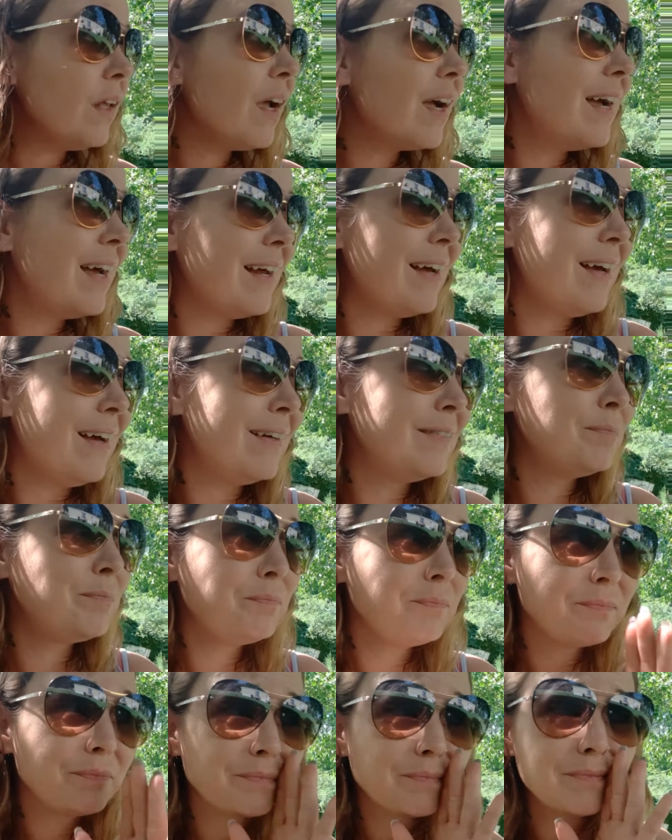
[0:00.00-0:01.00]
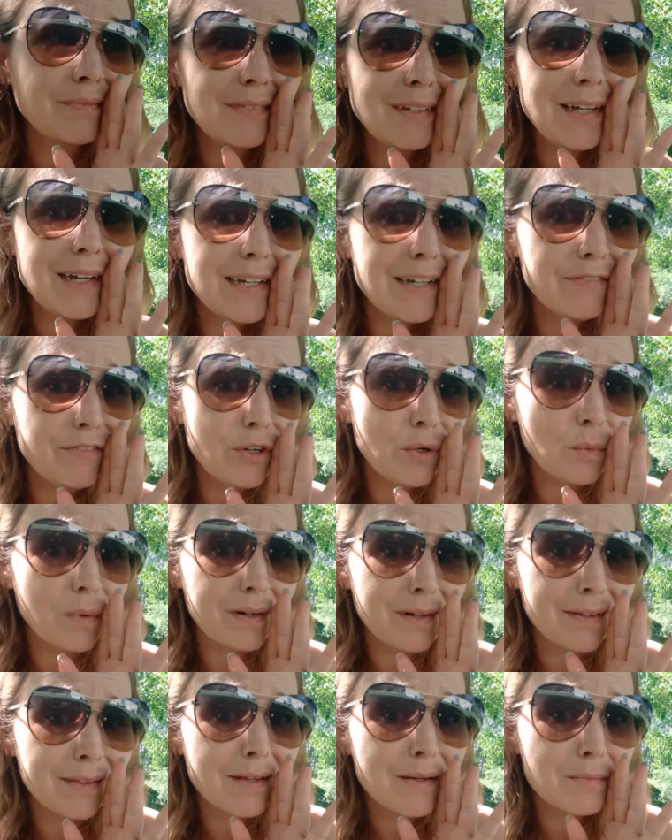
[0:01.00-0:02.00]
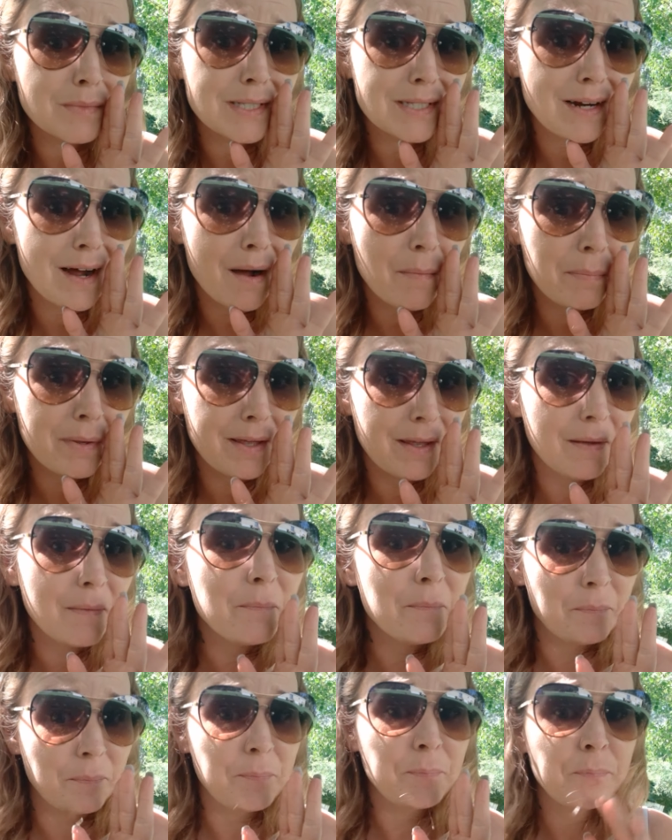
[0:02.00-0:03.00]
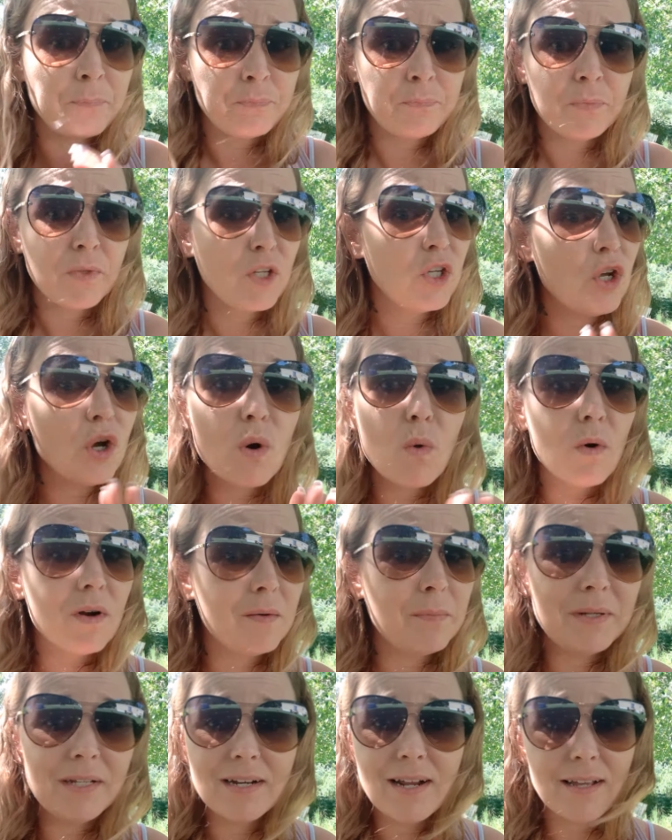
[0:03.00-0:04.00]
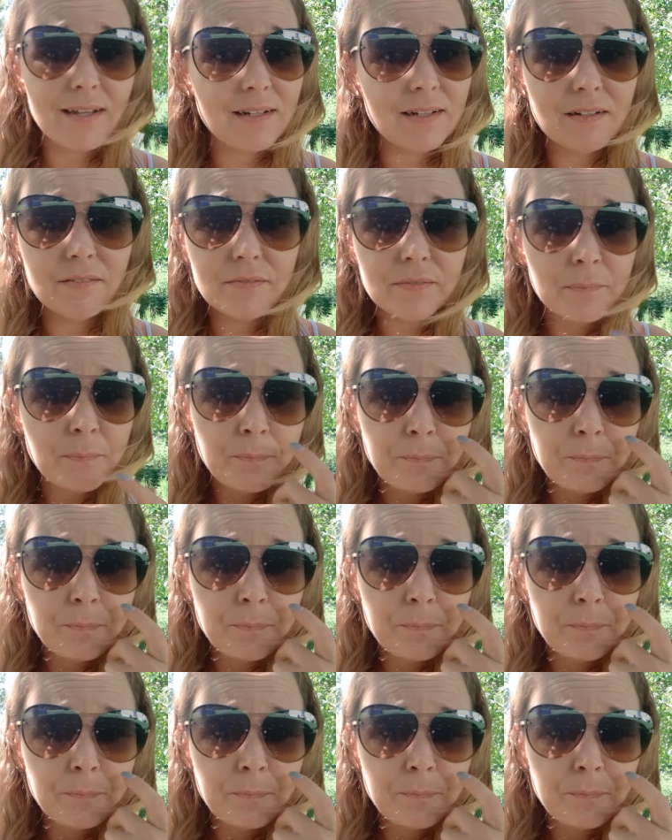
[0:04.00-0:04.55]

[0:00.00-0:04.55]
And if you're one of them, stop it. You don't want to be negative.